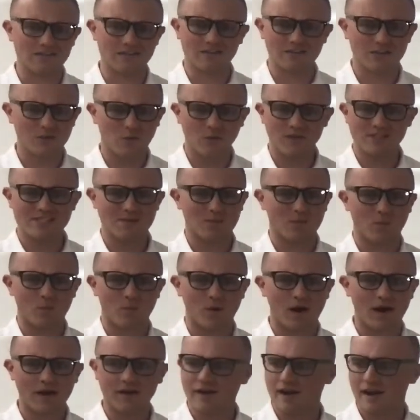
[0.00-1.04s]
Do you want some
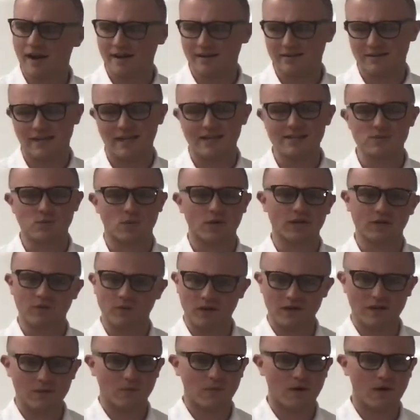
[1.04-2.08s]
water? I got a case of water. Do you
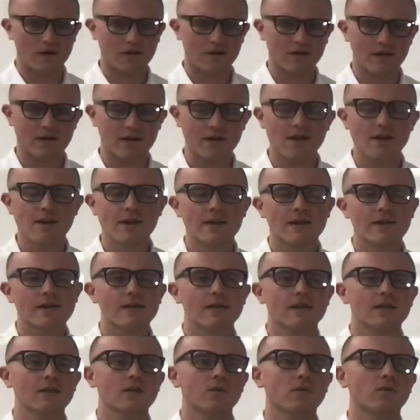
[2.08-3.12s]
want any water here?
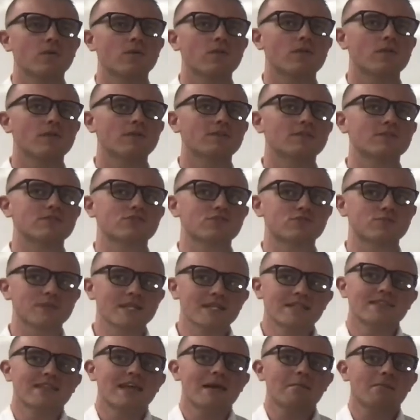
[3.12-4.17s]

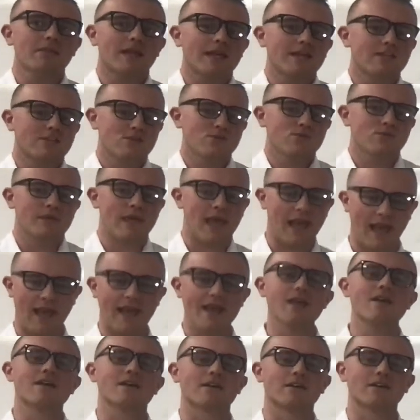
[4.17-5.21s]
Treat them like you
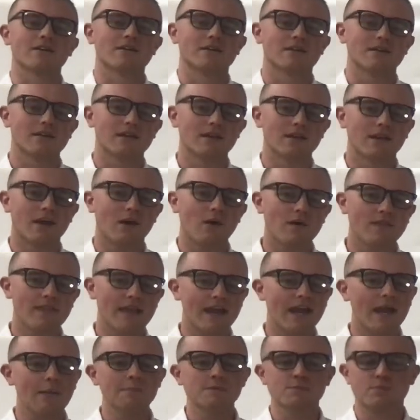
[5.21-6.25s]
care, and
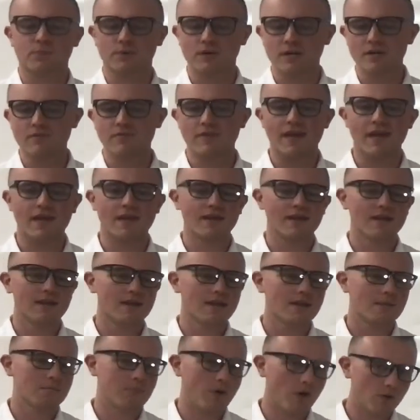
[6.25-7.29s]
that comes pre-event,
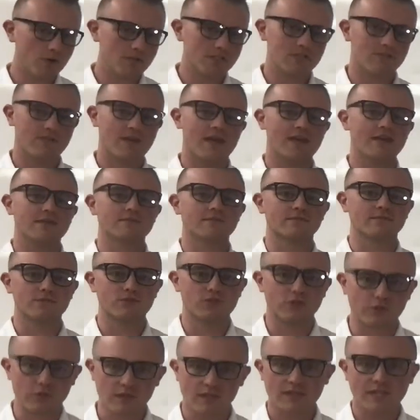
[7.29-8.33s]
post-event,
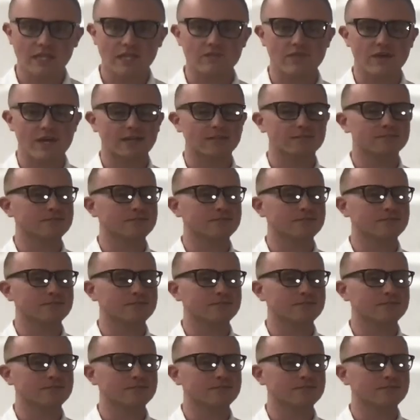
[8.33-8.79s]
during the event.